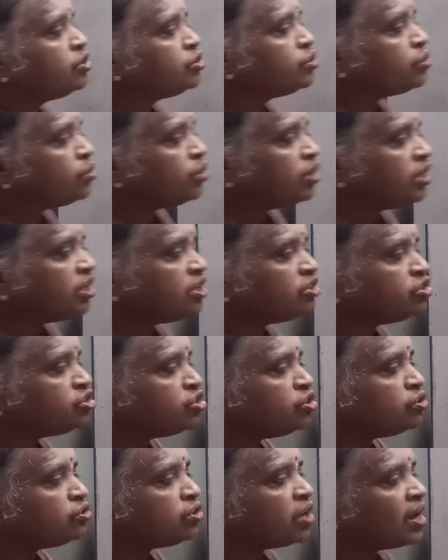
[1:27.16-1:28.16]
So it is
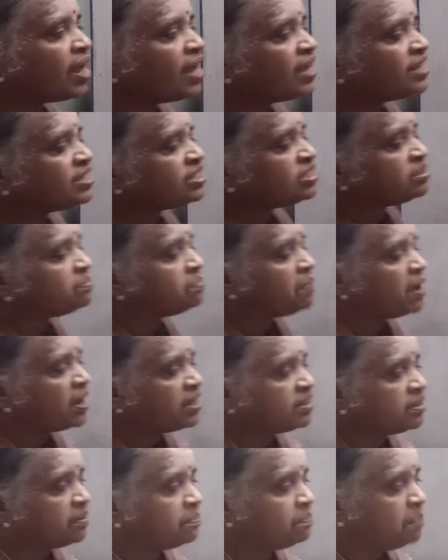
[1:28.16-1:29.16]
neutralized by
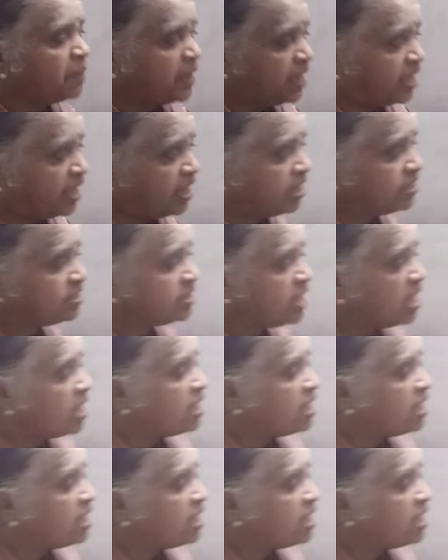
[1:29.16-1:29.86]
the base.